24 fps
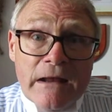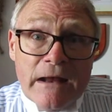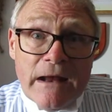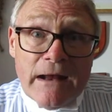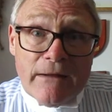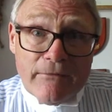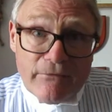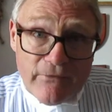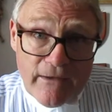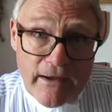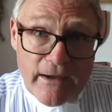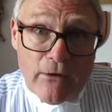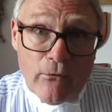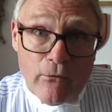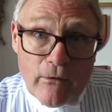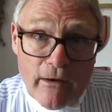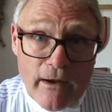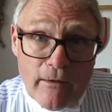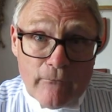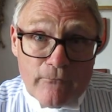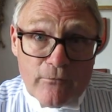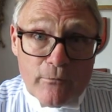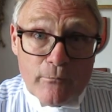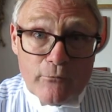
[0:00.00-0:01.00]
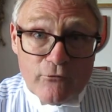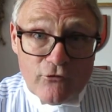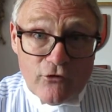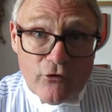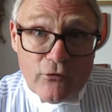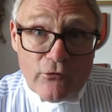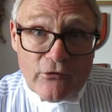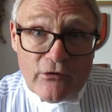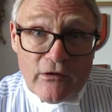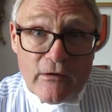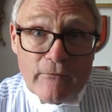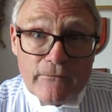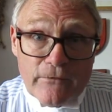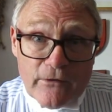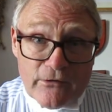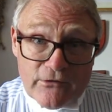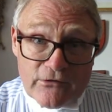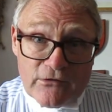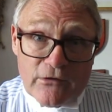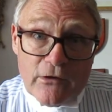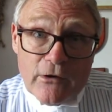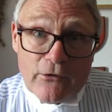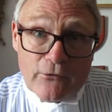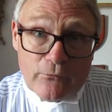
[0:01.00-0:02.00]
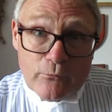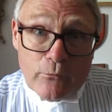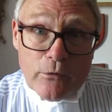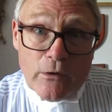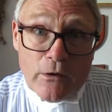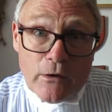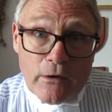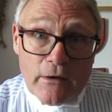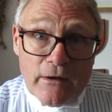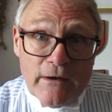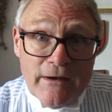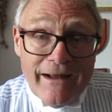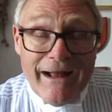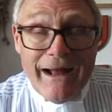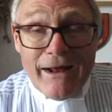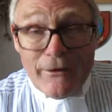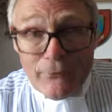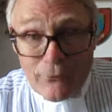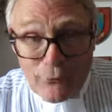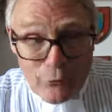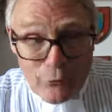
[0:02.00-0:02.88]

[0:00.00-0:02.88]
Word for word: and thank you again for producing a first class work. And of